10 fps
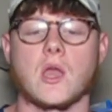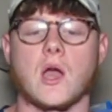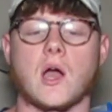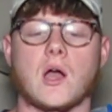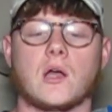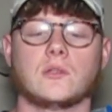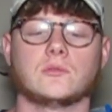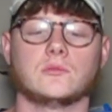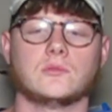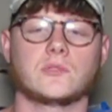
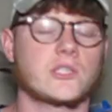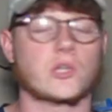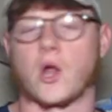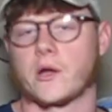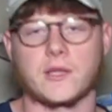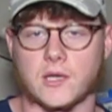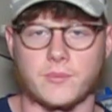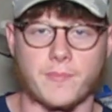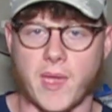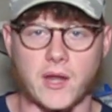Uh, these are already going
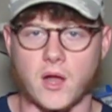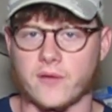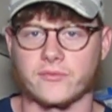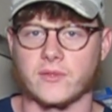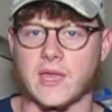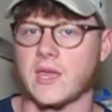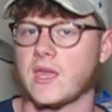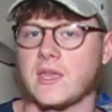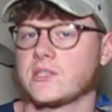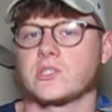to be paid off. Uh,
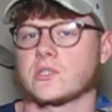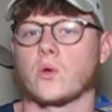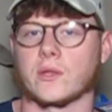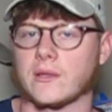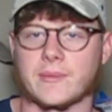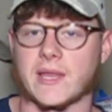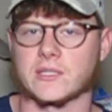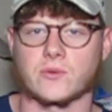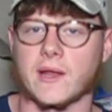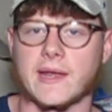it's just holding a
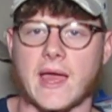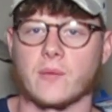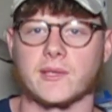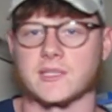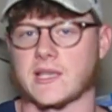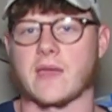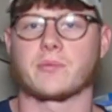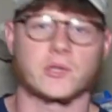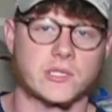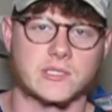balance right now because I
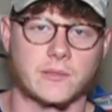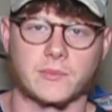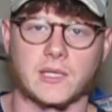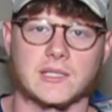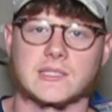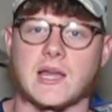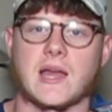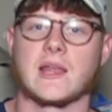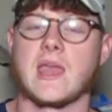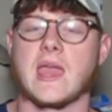purchased something. It's
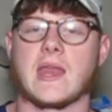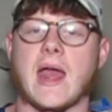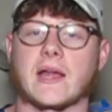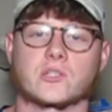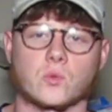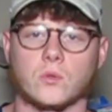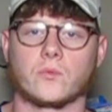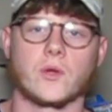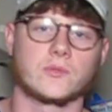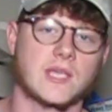not an actual
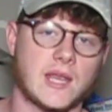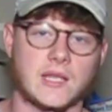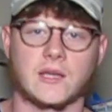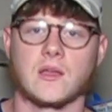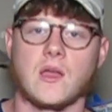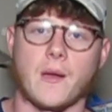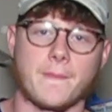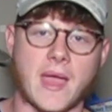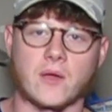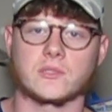rotating
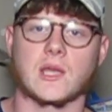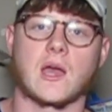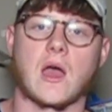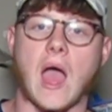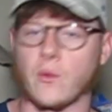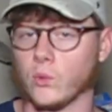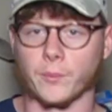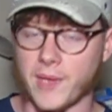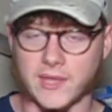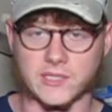amount. Uh, I will
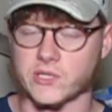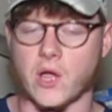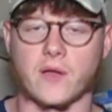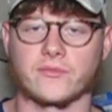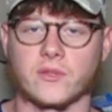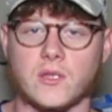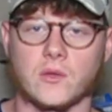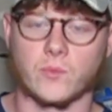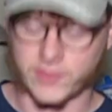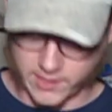pay this off
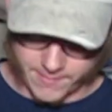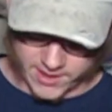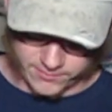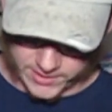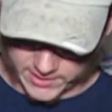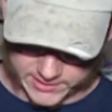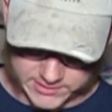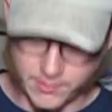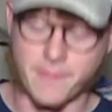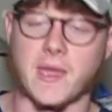with the amount of money that's
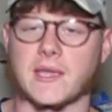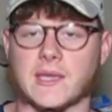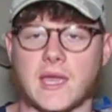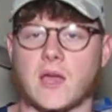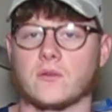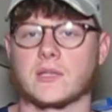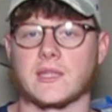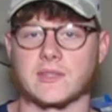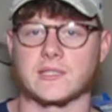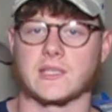in my bank account
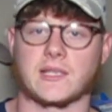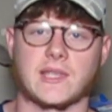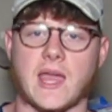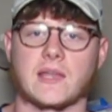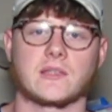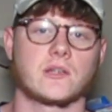and things like that.